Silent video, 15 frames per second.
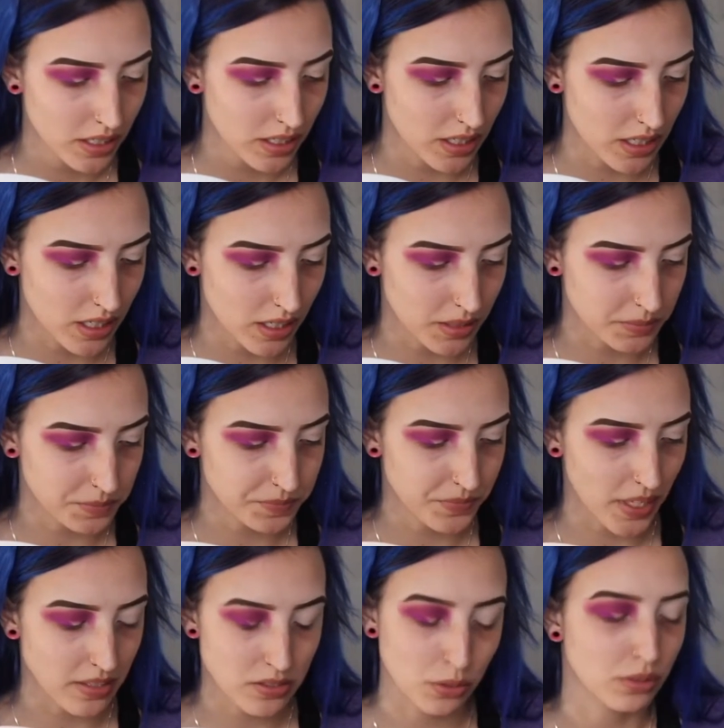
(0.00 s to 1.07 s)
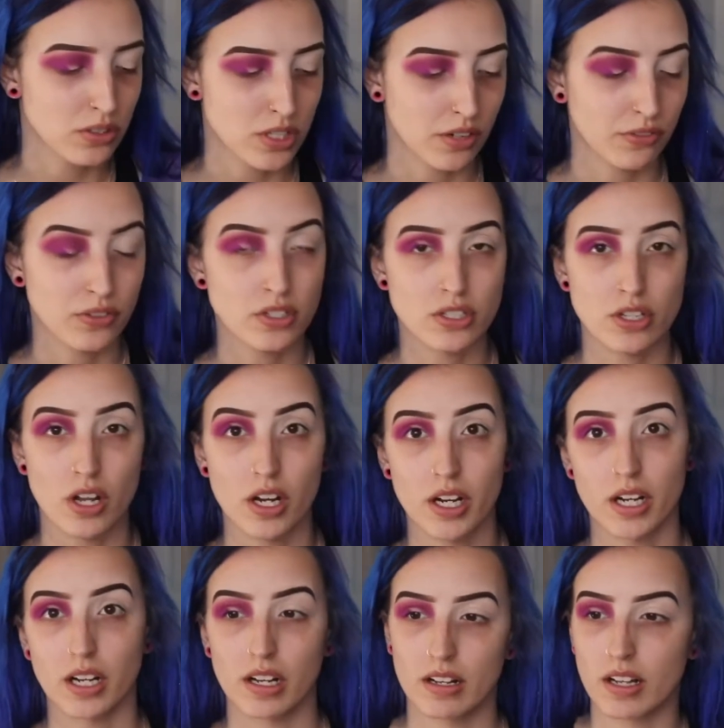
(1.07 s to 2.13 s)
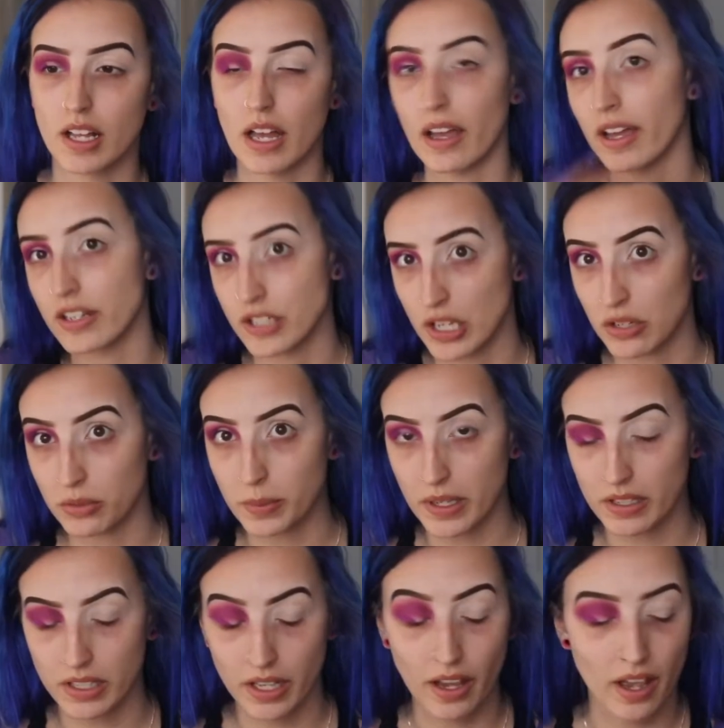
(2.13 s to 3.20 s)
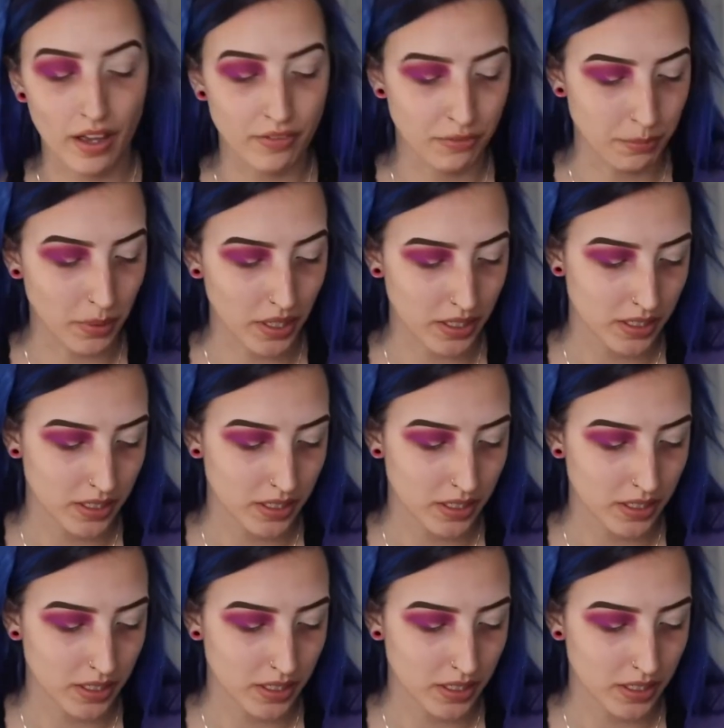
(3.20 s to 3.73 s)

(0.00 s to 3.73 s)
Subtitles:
That's the only Jeffree Star eyeshadow palette I have, but